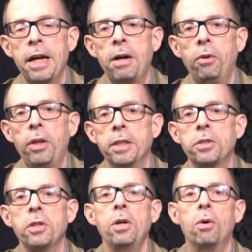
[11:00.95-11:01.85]

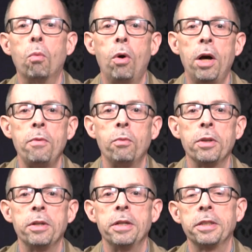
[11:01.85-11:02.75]
outlets, one
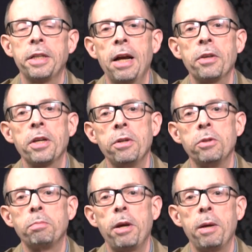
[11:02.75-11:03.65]
with an Italian
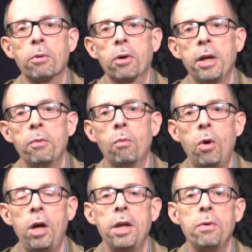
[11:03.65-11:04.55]
newspaper, and
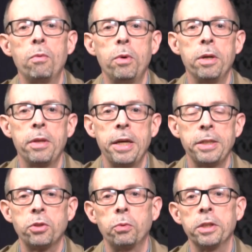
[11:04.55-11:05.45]
one with a
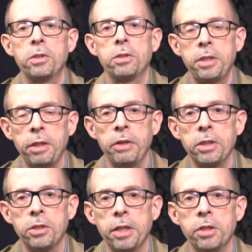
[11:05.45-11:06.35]
Swiss
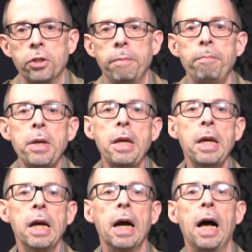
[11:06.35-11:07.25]
TV station.
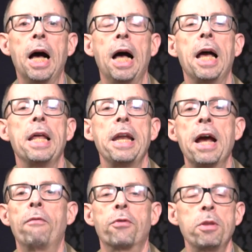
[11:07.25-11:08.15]

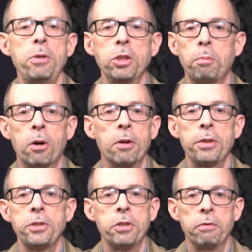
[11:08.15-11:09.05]
Now, for the most part,
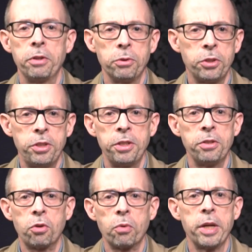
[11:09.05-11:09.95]
these interviews
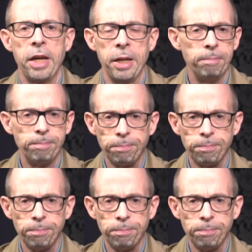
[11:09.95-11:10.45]
didn't create